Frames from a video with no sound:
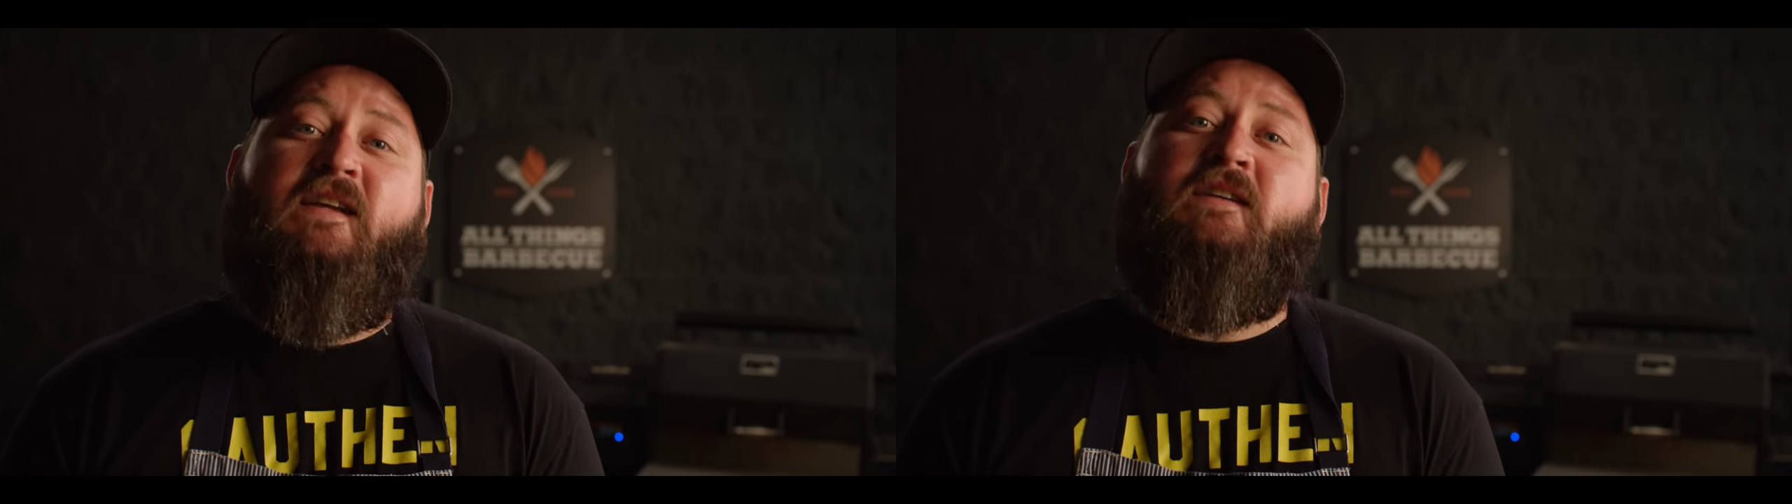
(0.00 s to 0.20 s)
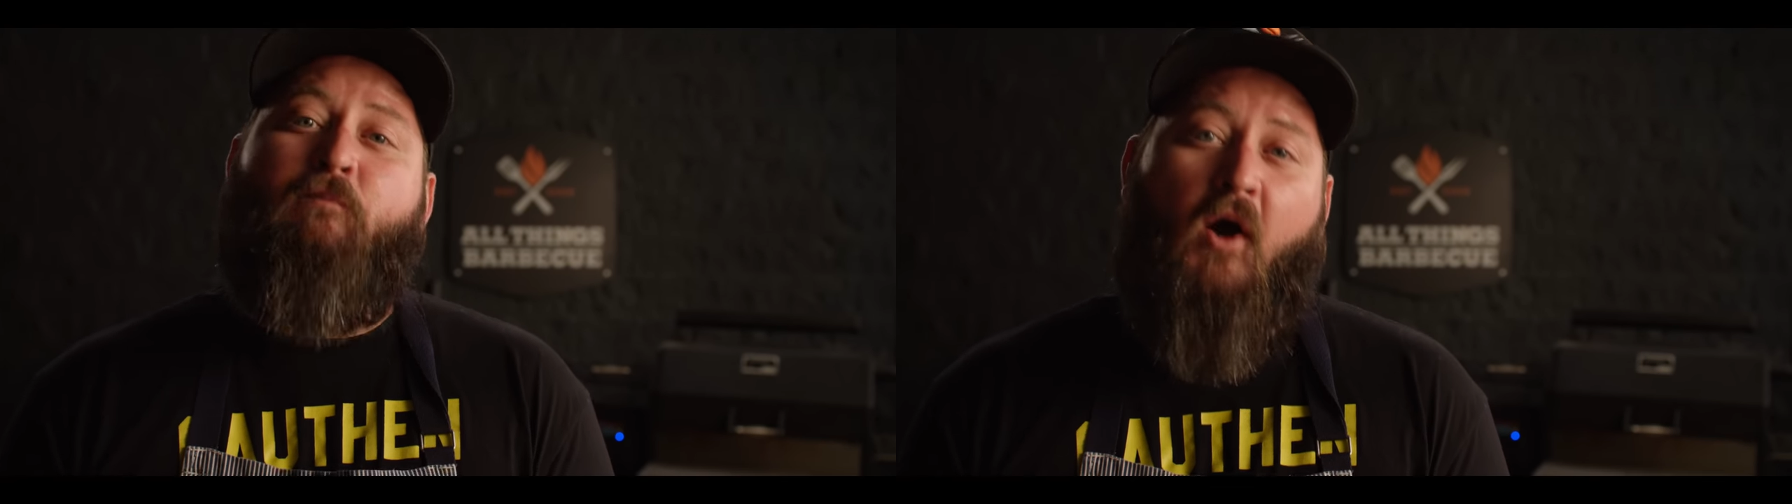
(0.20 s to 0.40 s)

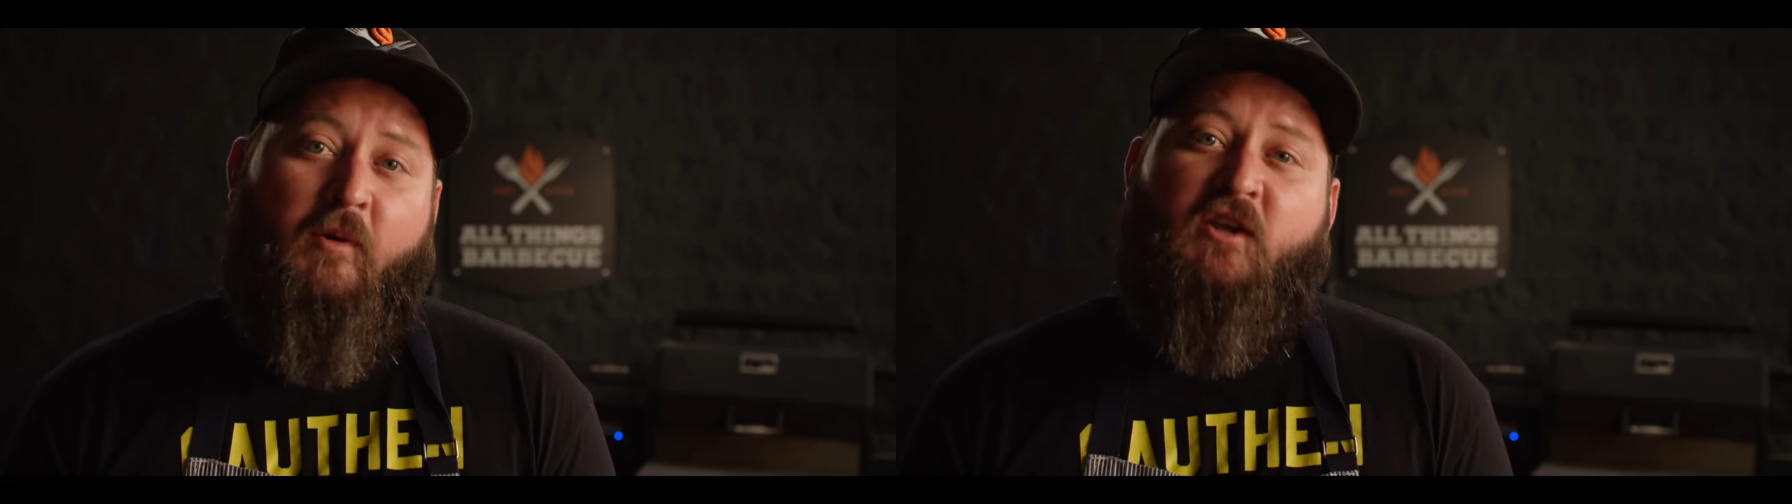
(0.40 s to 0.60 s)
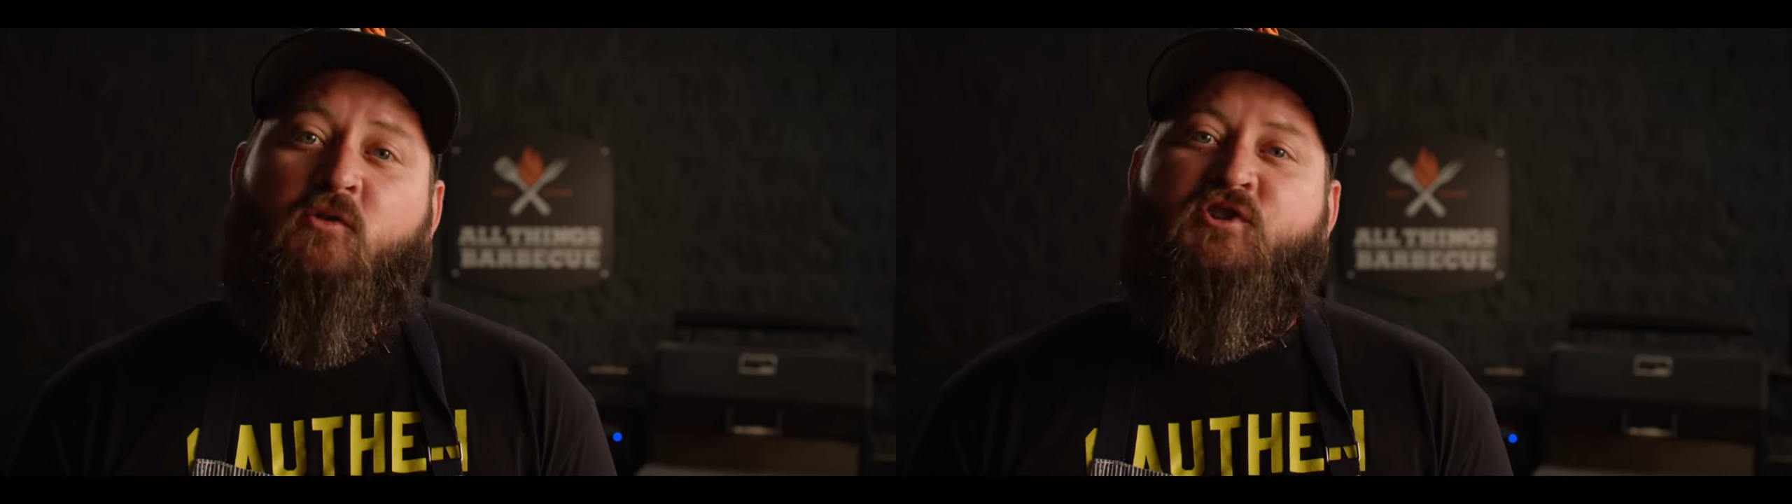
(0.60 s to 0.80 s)
is
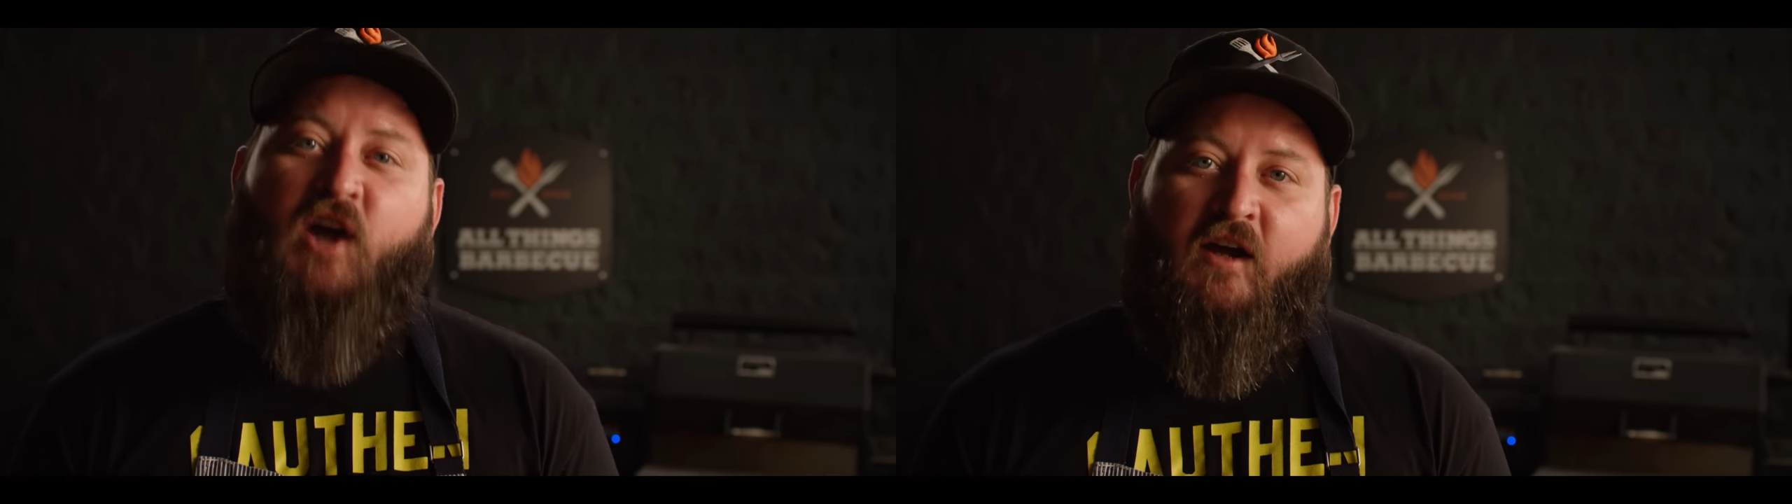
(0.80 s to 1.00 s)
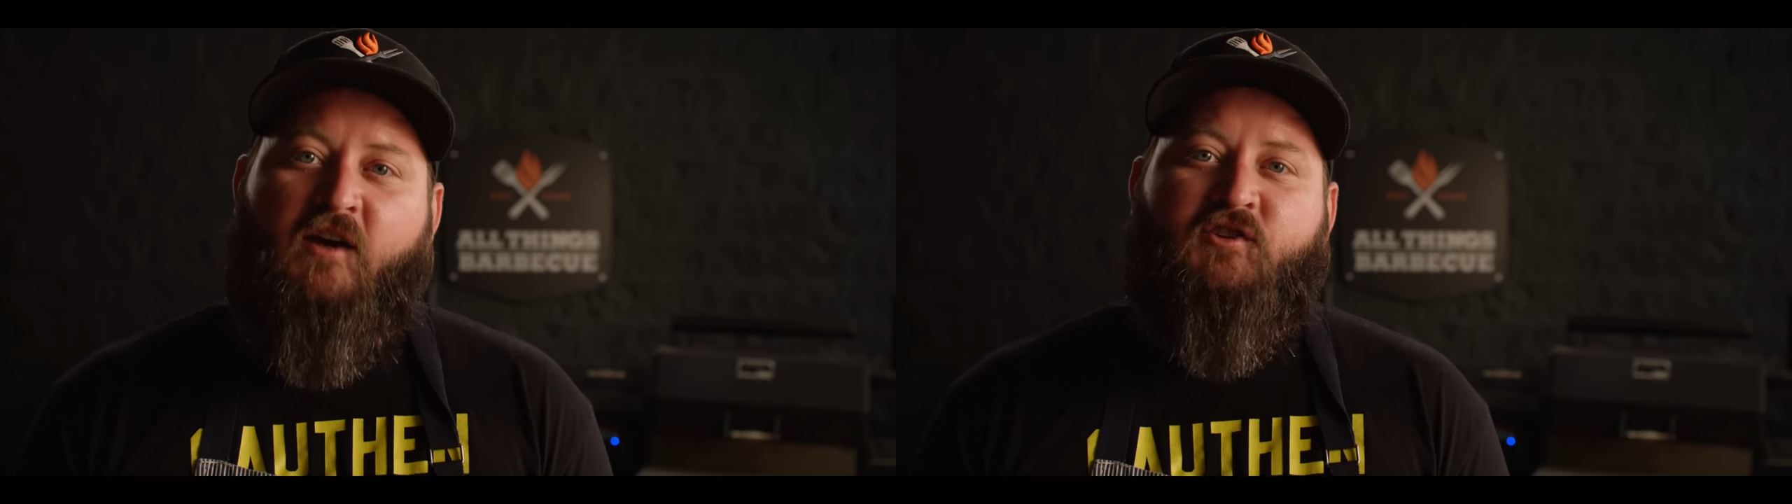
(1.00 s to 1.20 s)
barbecue
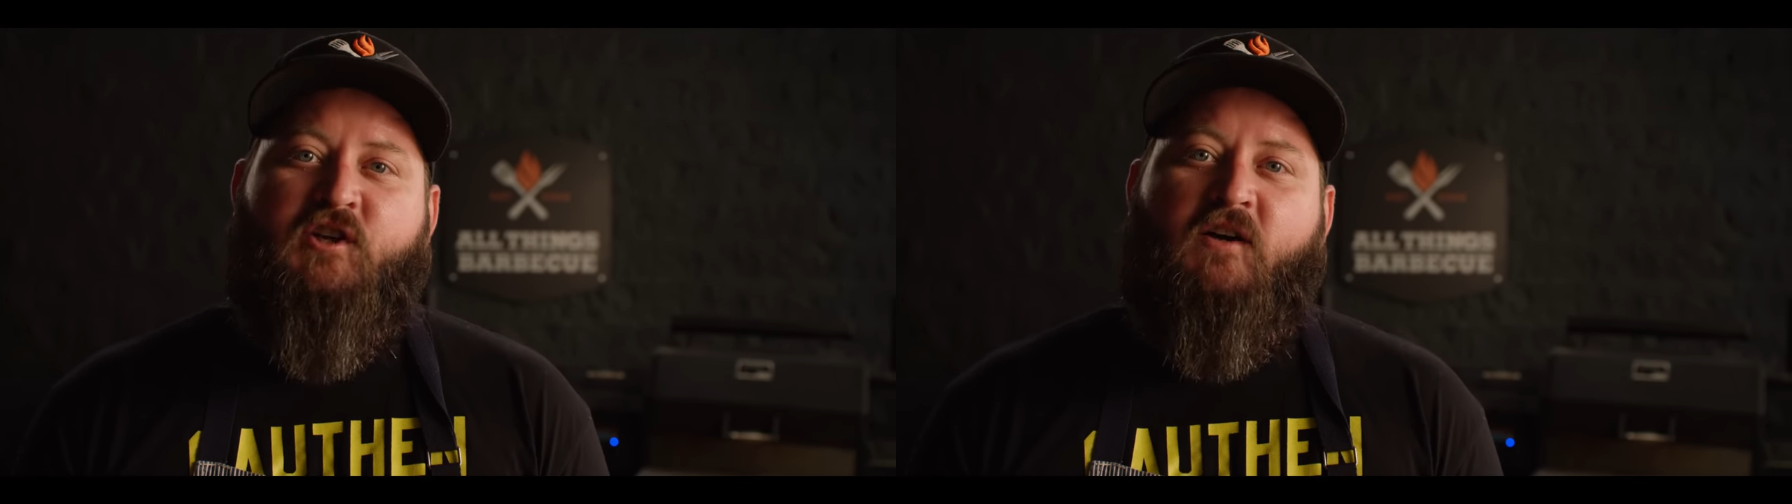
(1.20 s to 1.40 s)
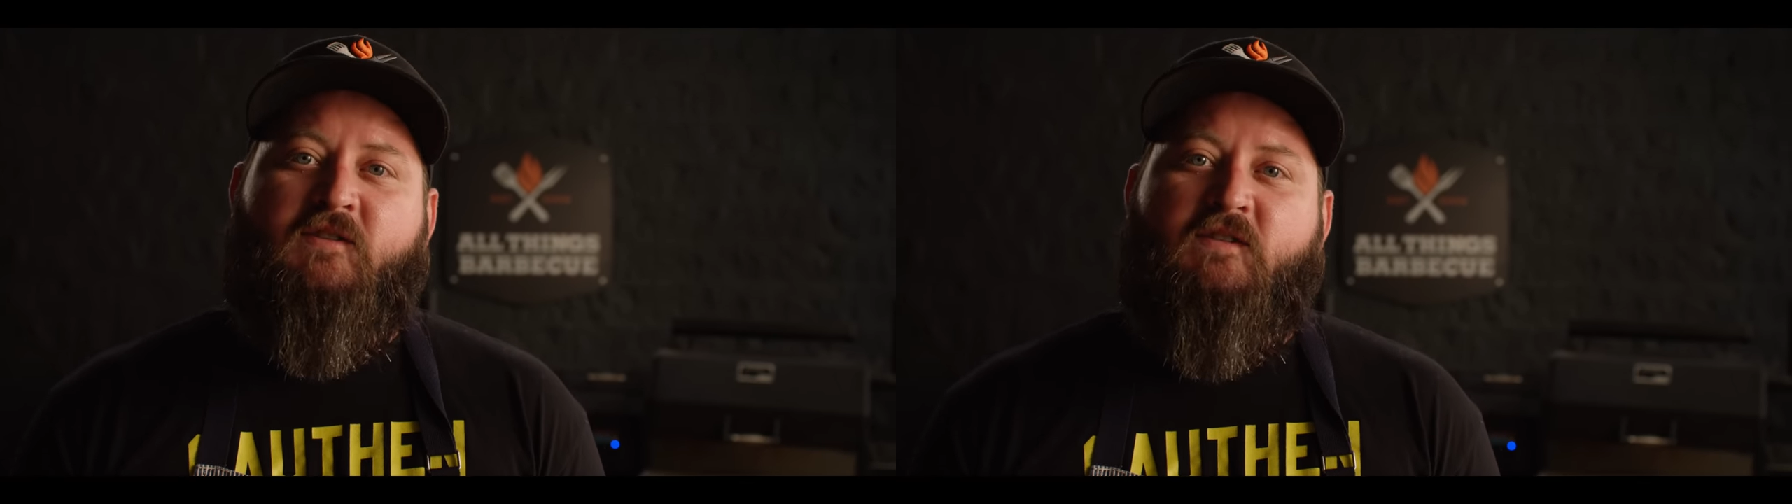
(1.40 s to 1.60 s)
shotgun
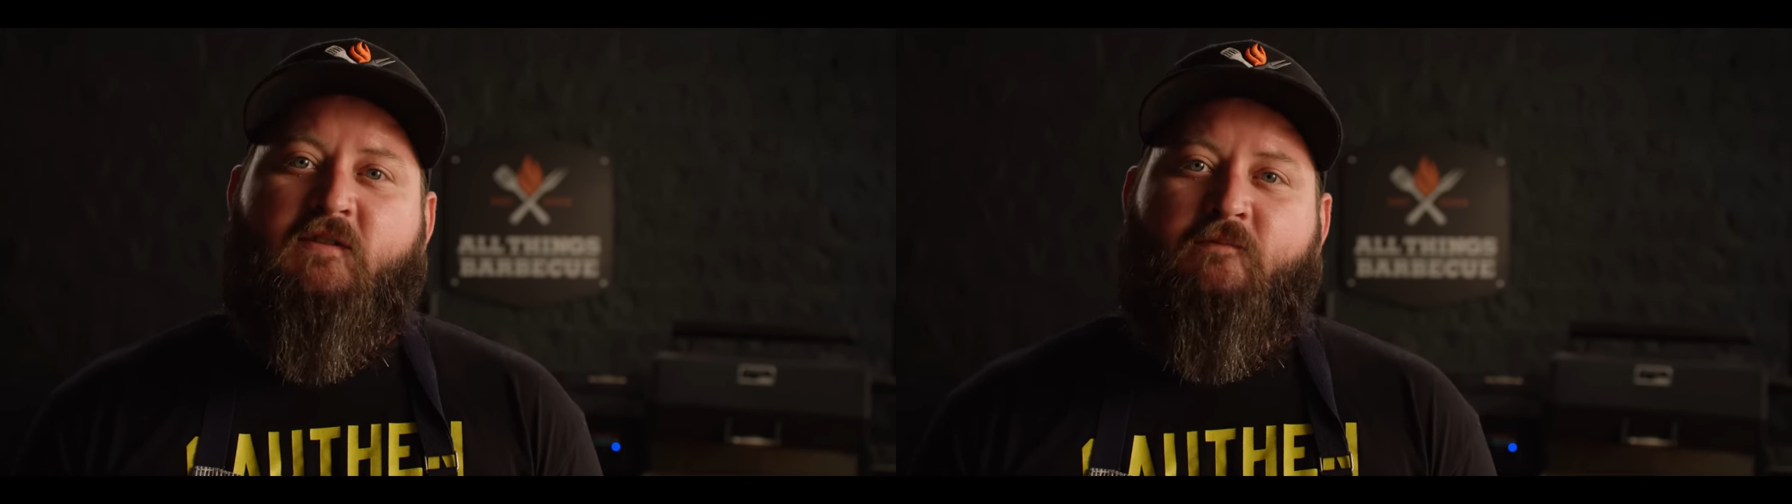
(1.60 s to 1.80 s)
shells.